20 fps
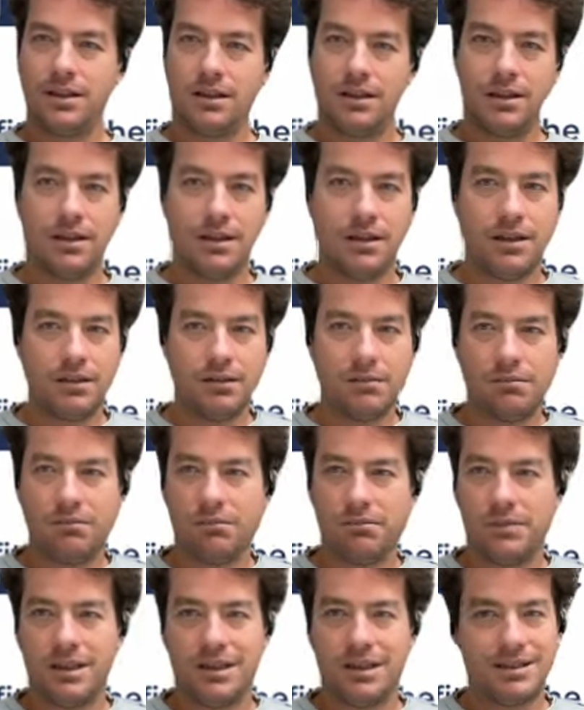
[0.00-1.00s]
Uh,
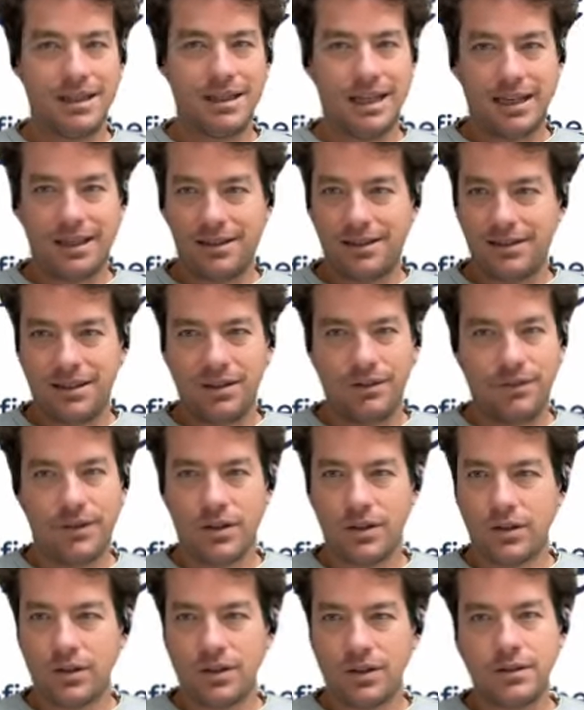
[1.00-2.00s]
is that
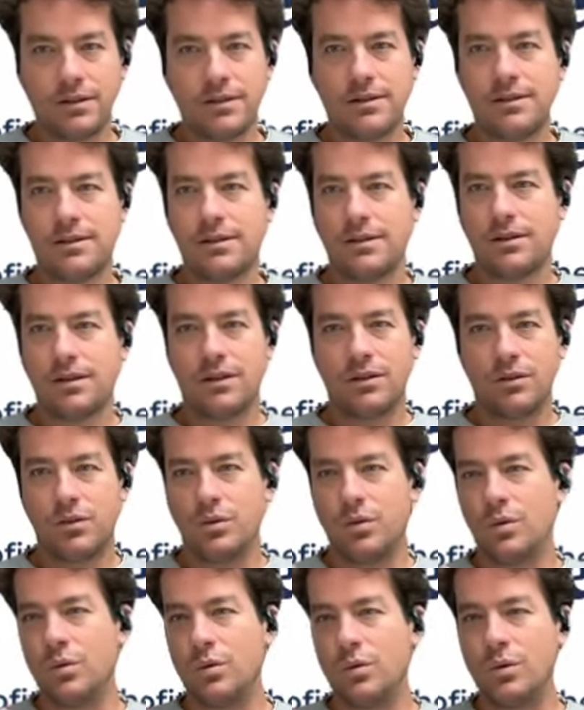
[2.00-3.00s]
difficult?
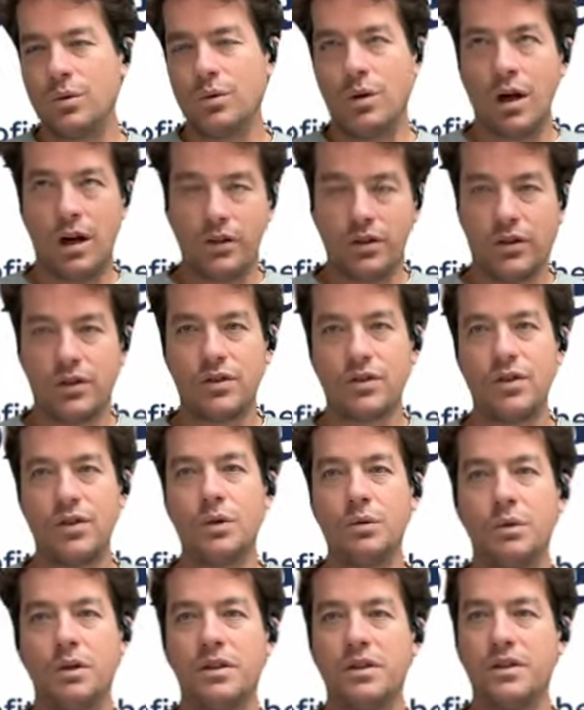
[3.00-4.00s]
Do other
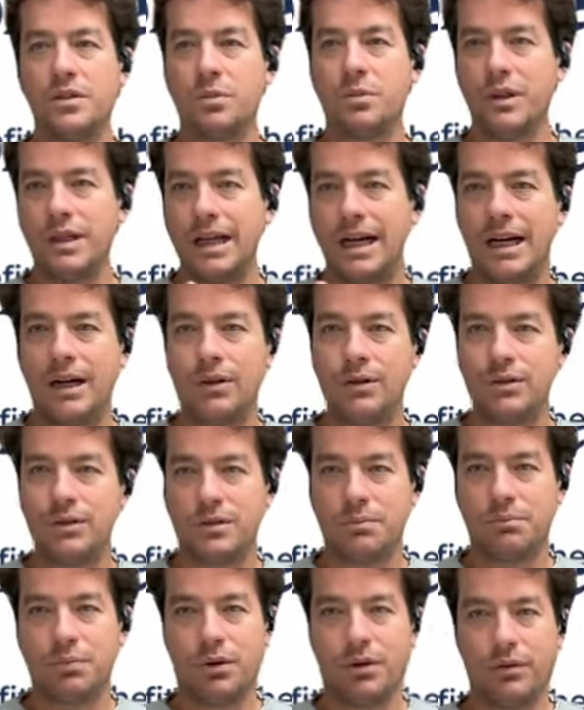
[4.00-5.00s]
stewards without
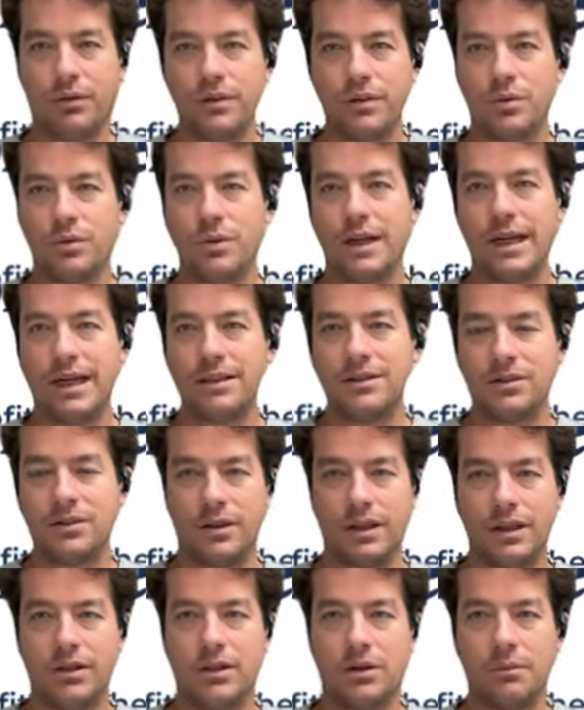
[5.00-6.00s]
profit rights
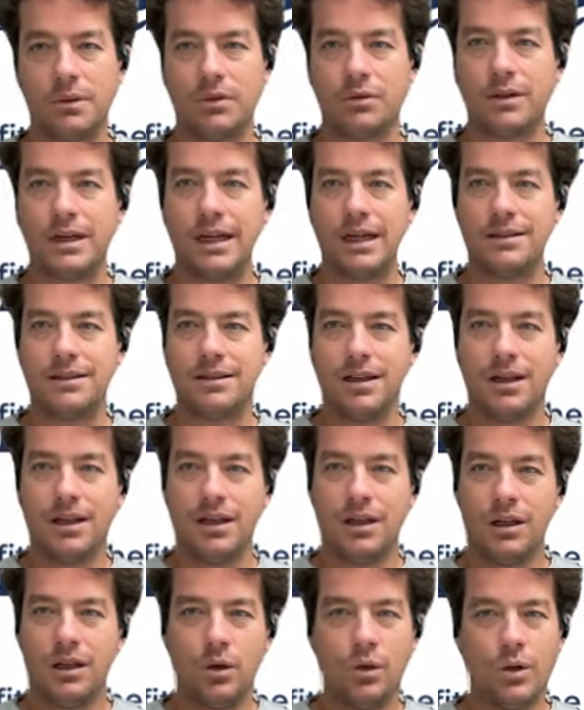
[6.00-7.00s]
or economic rights
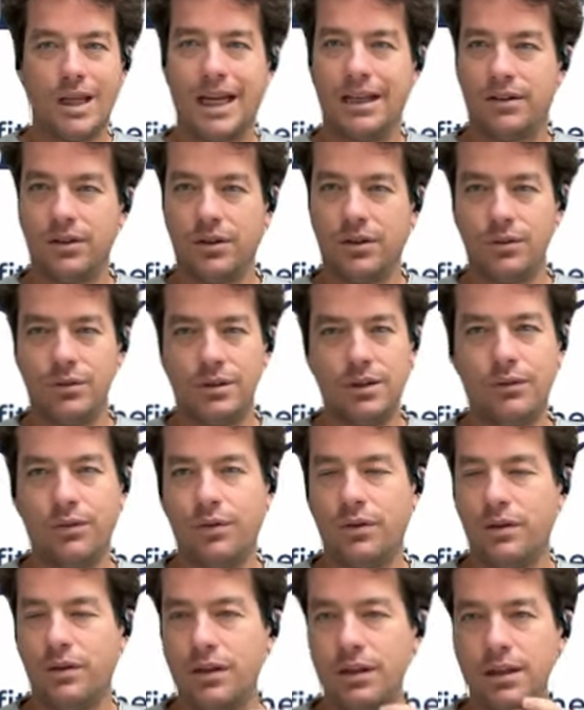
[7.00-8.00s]
look at you
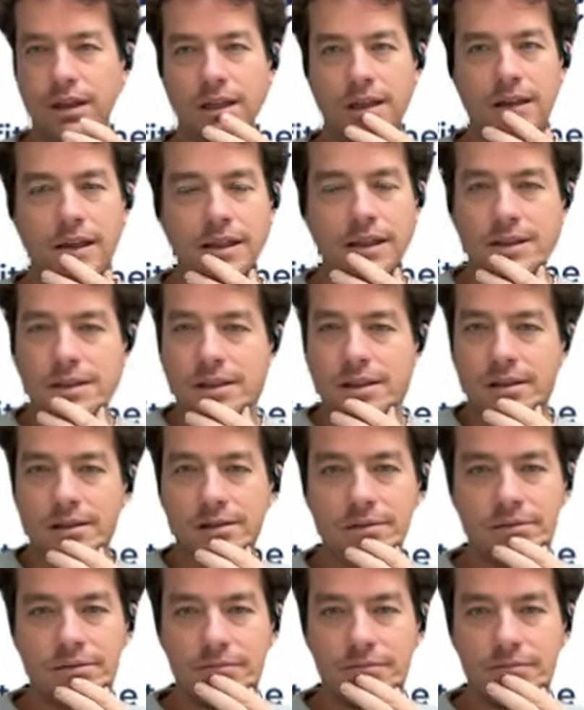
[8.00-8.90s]
differently? Is it?